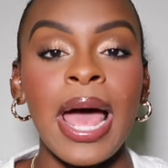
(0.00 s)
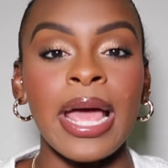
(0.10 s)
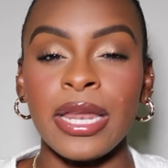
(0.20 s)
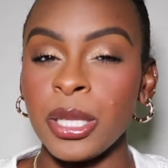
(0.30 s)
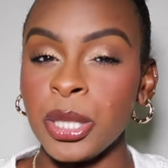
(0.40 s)

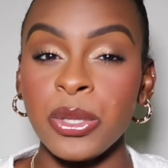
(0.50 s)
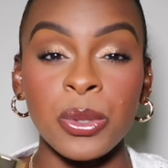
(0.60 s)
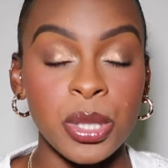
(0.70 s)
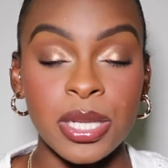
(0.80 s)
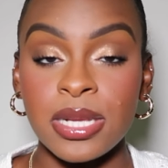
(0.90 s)
And they, she
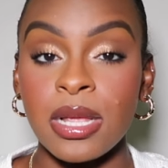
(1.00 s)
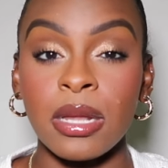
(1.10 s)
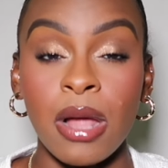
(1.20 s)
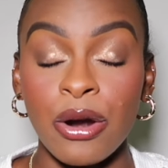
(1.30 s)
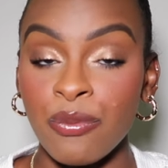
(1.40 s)
usually does a
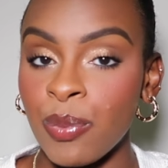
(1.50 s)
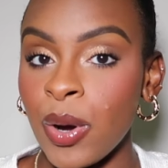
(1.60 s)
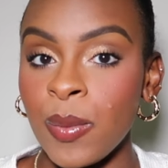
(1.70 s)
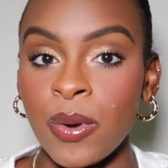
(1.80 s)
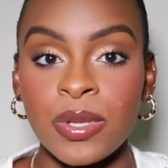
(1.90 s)
lot of
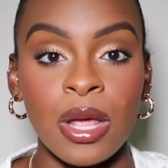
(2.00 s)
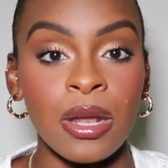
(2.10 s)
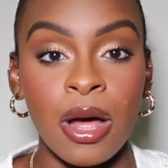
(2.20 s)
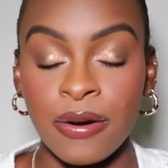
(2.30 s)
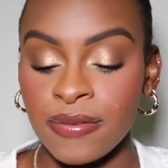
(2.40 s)
promos, a
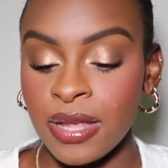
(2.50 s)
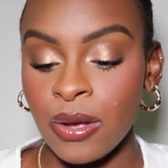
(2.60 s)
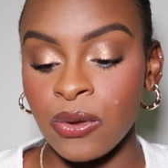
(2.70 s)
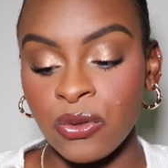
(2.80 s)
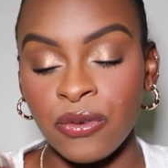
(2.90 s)
lot of
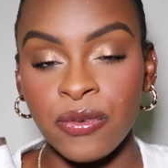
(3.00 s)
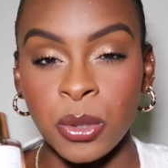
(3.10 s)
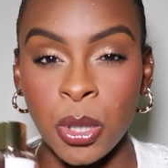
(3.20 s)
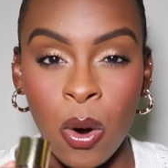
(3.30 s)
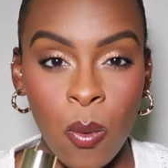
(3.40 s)
sales. So if you
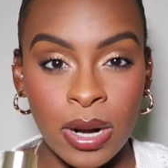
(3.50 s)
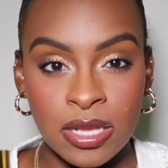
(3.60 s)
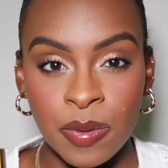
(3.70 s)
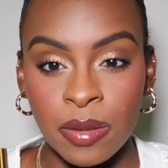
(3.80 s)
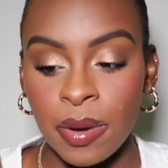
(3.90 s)
don't want to
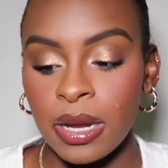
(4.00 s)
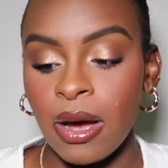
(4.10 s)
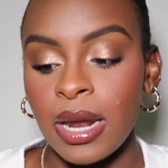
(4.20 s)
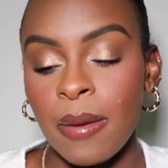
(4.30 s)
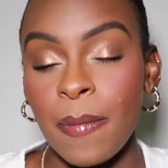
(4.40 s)
spend the money
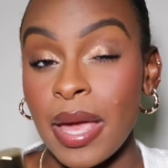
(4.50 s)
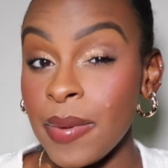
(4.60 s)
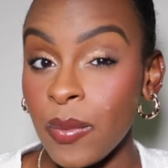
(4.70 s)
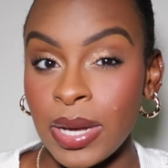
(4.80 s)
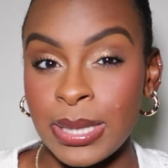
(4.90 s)
on it,
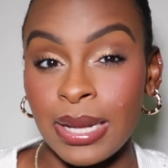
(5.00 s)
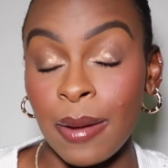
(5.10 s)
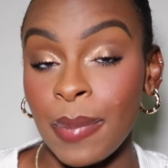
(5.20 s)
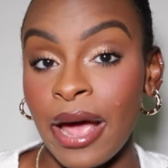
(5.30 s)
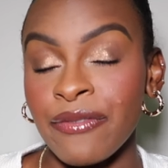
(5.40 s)
maybe wait till
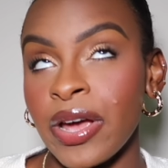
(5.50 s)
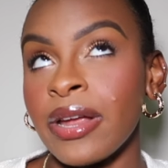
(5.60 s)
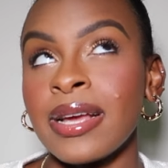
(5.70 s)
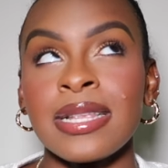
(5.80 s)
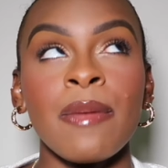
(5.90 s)
like Black
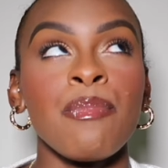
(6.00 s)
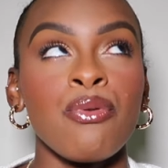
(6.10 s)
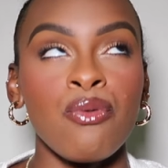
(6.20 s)
Friday, because I